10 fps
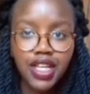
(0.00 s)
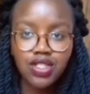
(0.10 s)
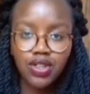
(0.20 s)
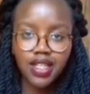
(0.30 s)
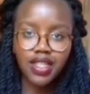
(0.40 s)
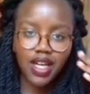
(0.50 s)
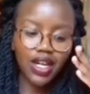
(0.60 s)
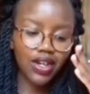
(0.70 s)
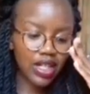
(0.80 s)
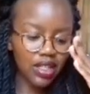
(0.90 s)
Okay, so I
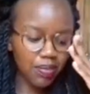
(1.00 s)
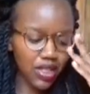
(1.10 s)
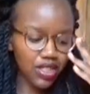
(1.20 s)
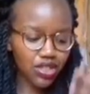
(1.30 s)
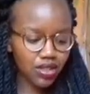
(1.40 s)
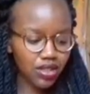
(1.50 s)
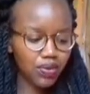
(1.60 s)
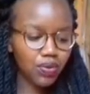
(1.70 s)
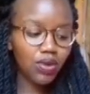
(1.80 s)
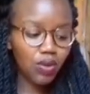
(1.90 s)
think I already
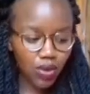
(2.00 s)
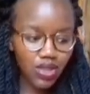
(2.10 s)
mentioned